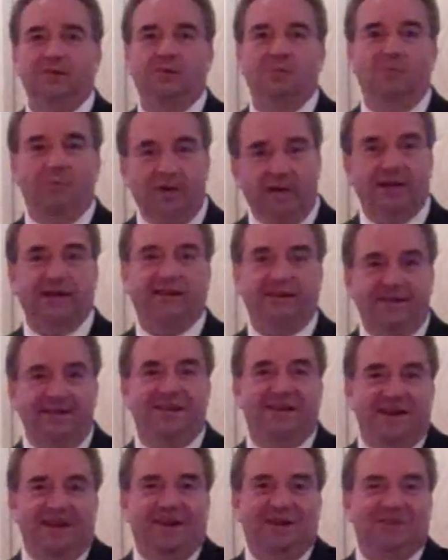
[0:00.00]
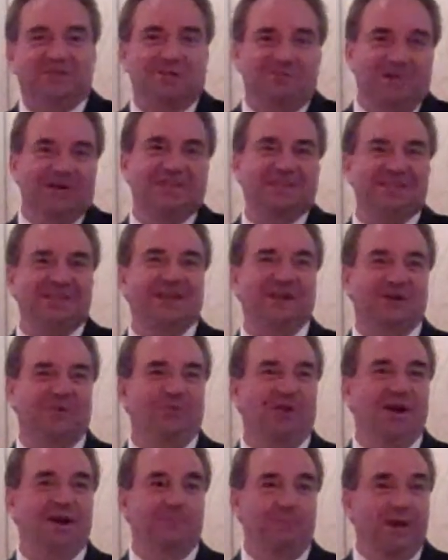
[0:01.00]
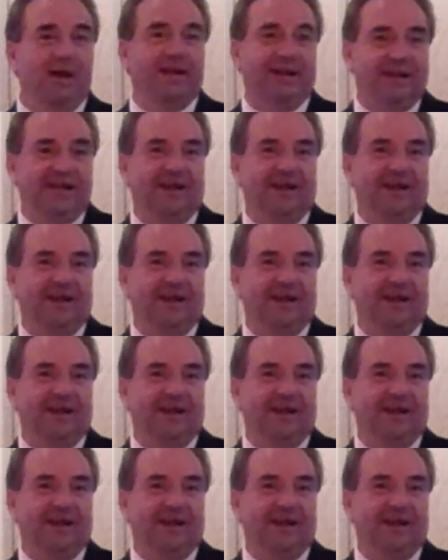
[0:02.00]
Money. Yeah, somebody said it, right, money.